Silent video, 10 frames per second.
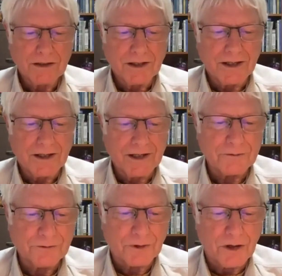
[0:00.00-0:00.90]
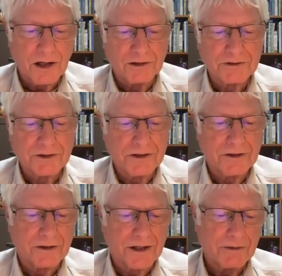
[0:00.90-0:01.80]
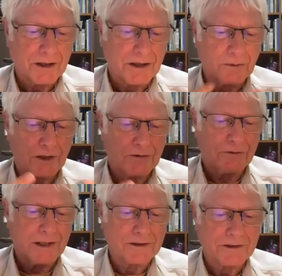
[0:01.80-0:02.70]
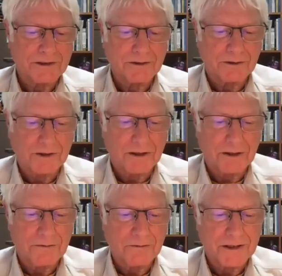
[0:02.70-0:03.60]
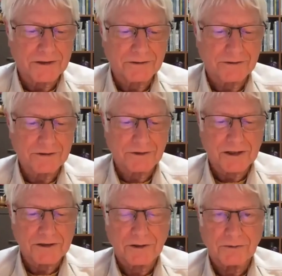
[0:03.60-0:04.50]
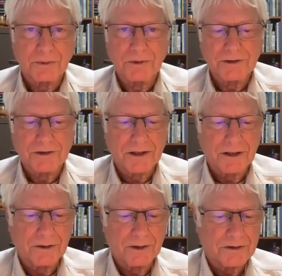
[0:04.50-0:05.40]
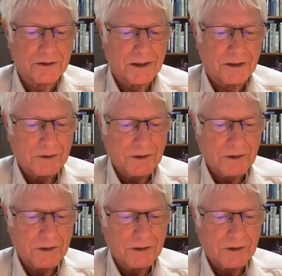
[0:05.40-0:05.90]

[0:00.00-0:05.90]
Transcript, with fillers: And for all this gear, I, I wear a vest. I still carry a vest. There's lots of different ways to carry your stuff.